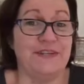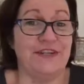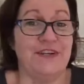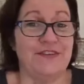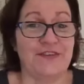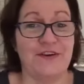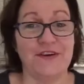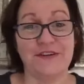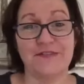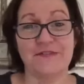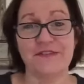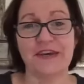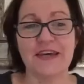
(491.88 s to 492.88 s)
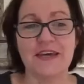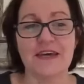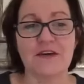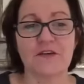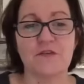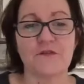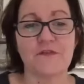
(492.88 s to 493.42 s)
we're just kind of
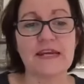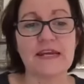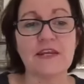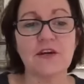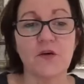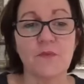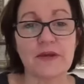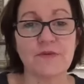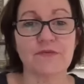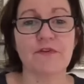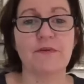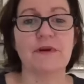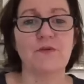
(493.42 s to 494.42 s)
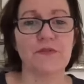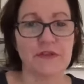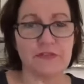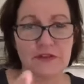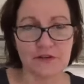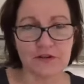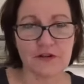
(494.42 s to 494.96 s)
feeling our way through it although
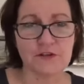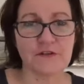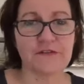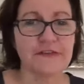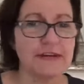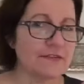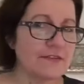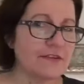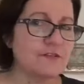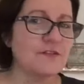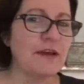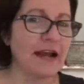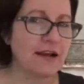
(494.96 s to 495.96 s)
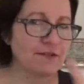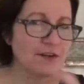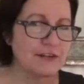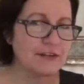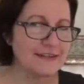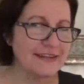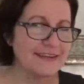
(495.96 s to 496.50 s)
the look on your face says you have an
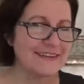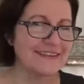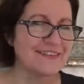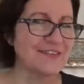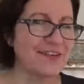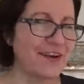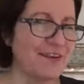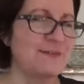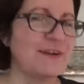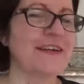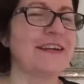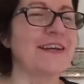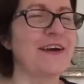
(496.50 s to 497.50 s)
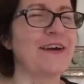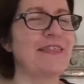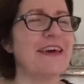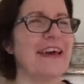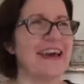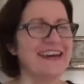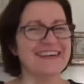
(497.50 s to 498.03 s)
idea so we're going to go
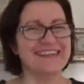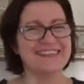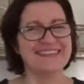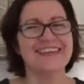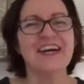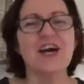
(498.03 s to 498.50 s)
there